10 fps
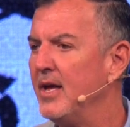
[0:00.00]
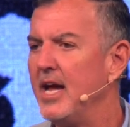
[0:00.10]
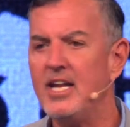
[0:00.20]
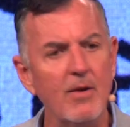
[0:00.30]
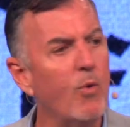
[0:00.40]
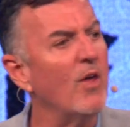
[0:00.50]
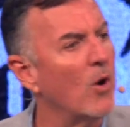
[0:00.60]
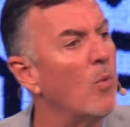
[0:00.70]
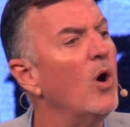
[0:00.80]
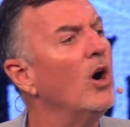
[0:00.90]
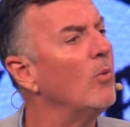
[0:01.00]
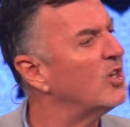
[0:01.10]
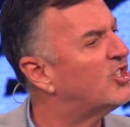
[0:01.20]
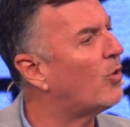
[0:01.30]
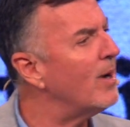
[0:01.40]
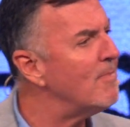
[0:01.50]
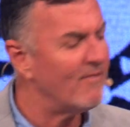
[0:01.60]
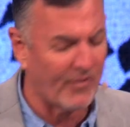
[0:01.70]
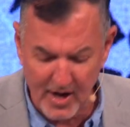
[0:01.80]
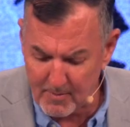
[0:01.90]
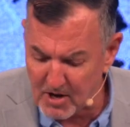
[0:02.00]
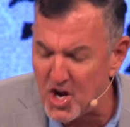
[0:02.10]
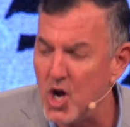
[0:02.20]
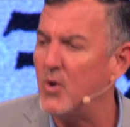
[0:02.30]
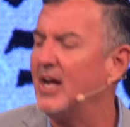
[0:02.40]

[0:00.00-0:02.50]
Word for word: He did what the world was screaming for him to do